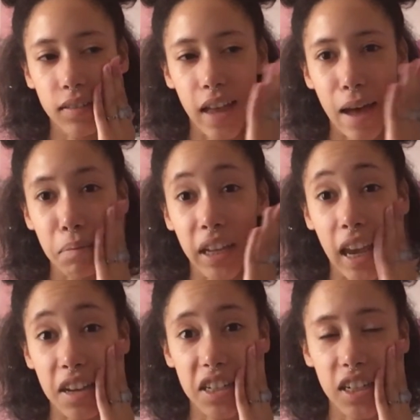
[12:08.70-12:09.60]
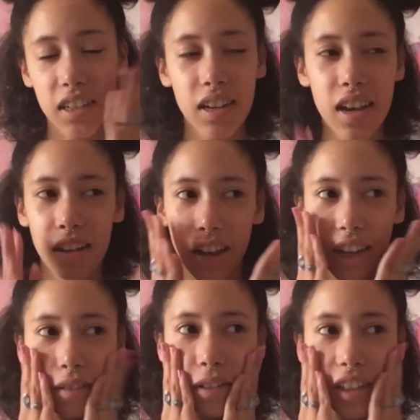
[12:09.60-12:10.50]
application, I
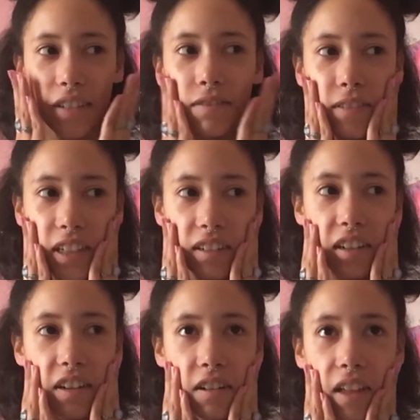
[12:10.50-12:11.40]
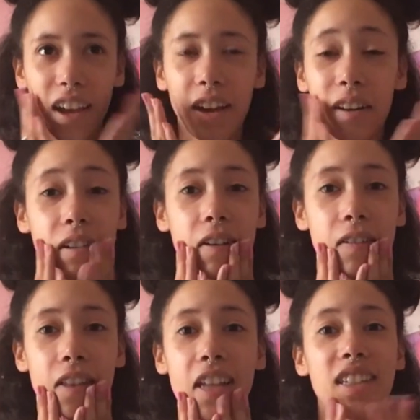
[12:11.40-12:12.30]
can really feel, you know, like, oh,
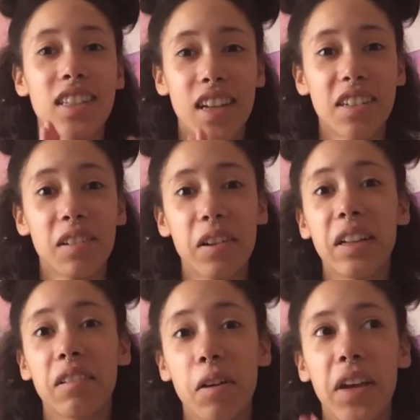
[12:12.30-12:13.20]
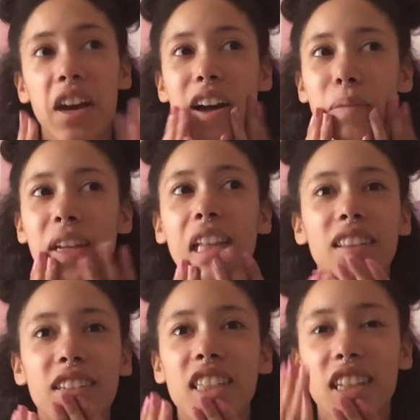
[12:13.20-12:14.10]
that's essential oil going on me, like
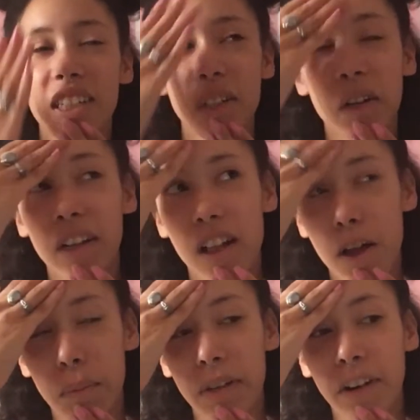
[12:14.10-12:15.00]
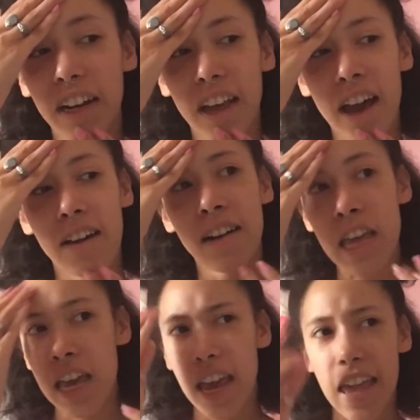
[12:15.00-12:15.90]
there's essential oil on me right now,
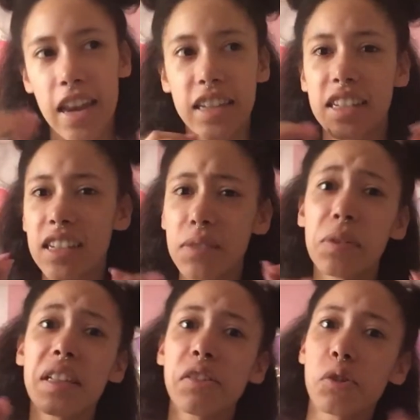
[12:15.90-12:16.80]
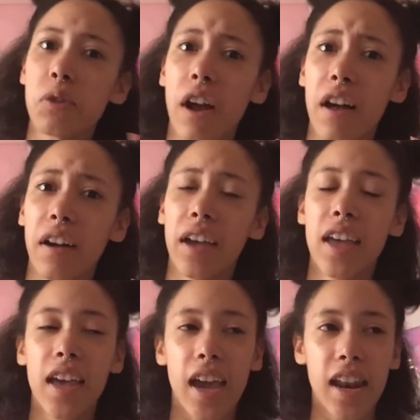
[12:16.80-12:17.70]
and it's just really strong.
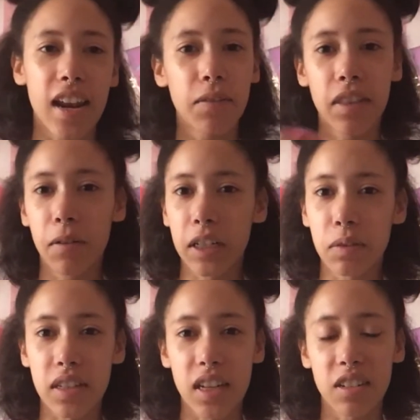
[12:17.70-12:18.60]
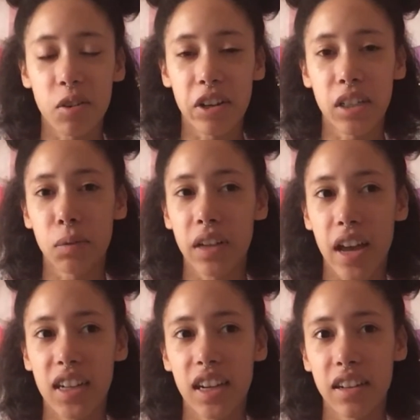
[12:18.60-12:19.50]
And anyone that works with essential oils will
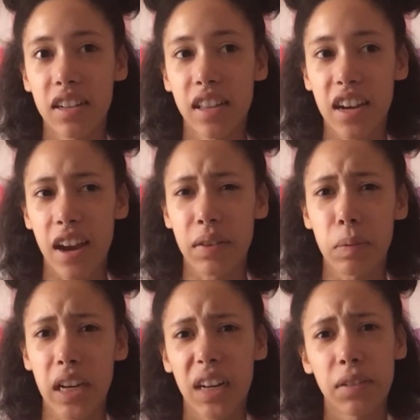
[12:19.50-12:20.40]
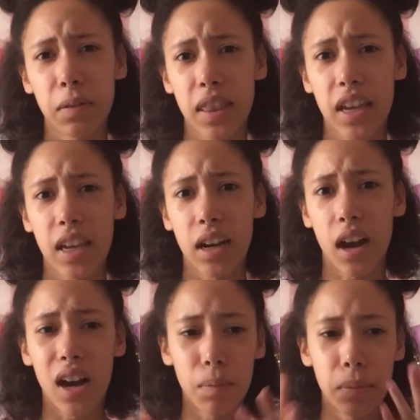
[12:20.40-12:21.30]
kind of tell you that you have to be careful with it,
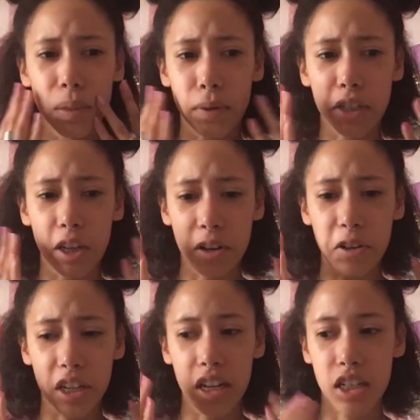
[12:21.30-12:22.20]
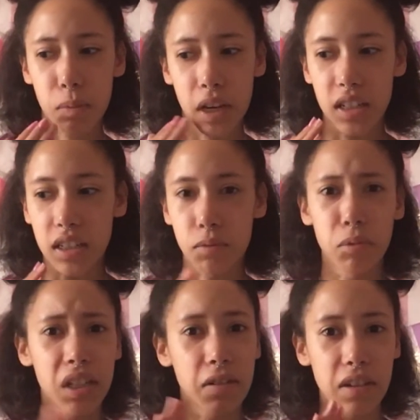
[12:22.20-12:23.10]
especially on your skin, just because it's
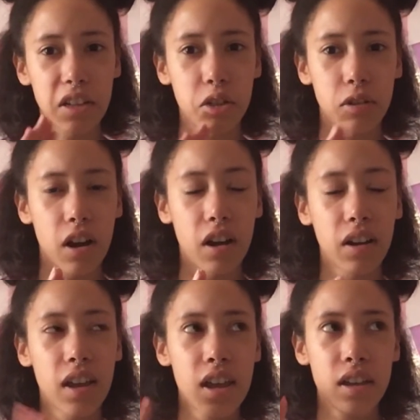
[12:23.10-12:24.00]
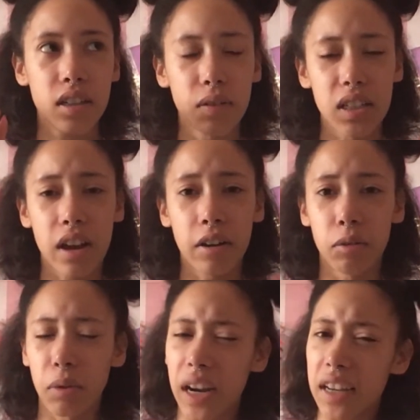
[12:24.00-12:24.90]
really strong. So it's not
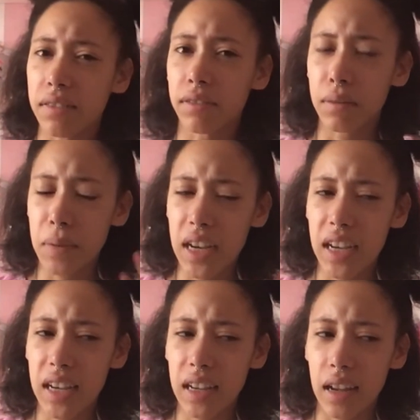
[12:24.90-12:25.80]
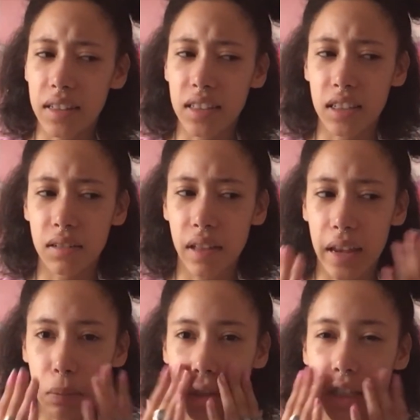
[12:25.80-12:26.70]
great for me to
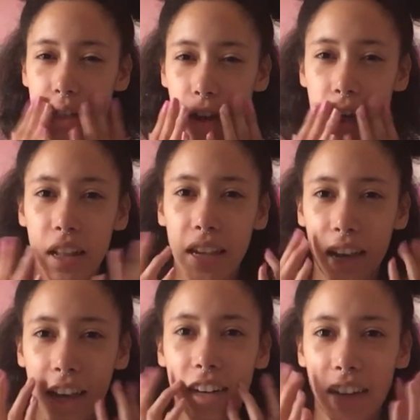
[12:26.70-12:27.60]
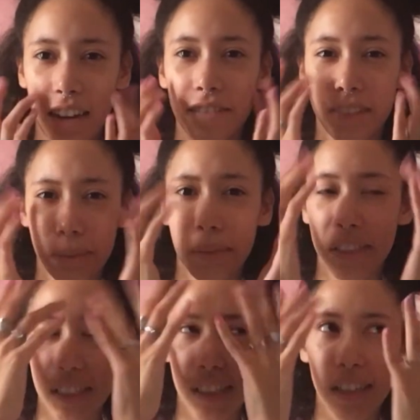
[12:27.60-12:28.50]
like put this on and like I can kind of feel my
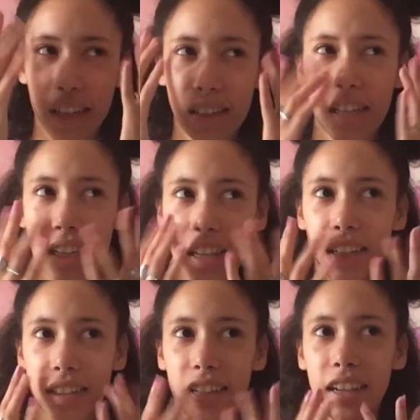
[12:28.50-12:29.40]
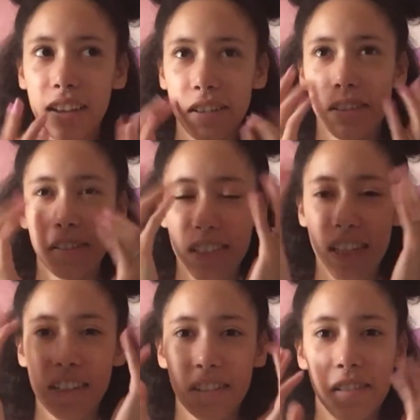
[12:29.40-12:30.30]
skin tingling that like, oh,
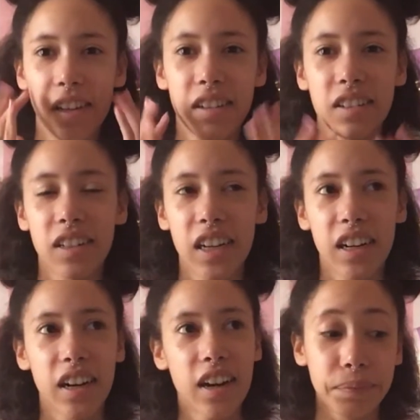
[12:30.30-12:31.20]
essential oils are here.